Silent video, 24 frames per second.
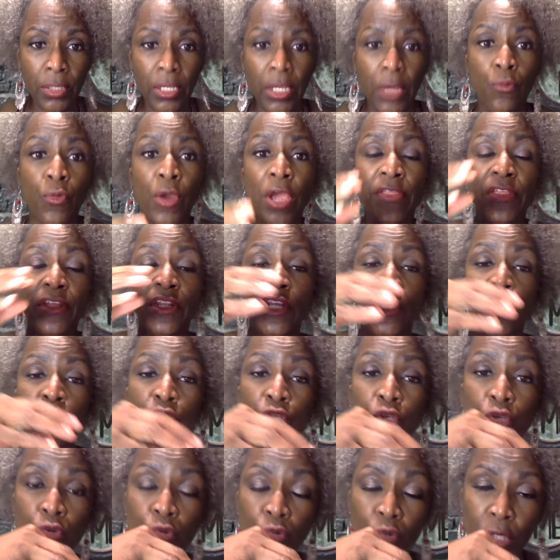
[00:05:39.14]
rather than
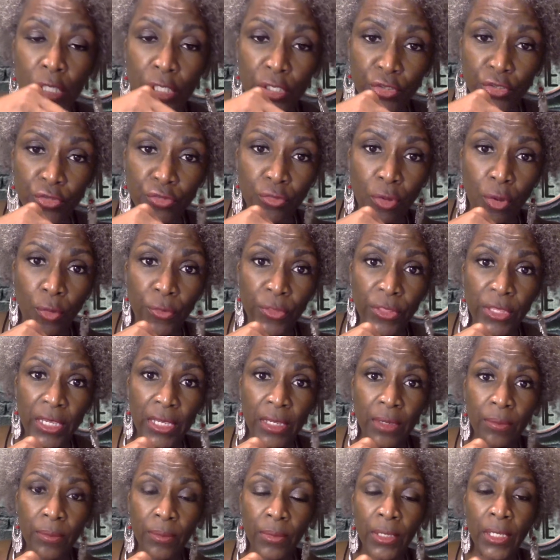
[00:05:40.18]
you control
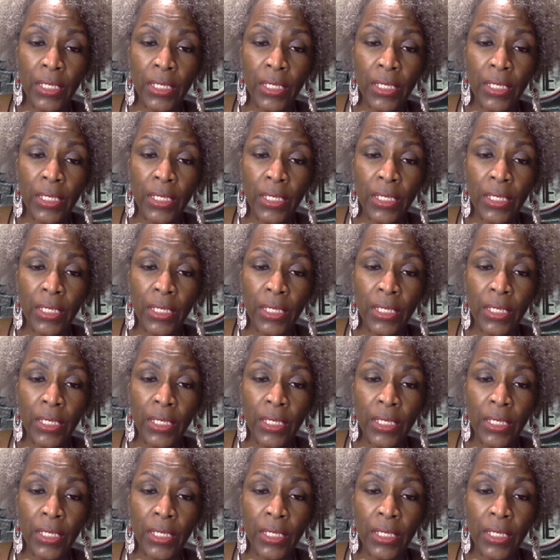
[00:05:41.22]
them,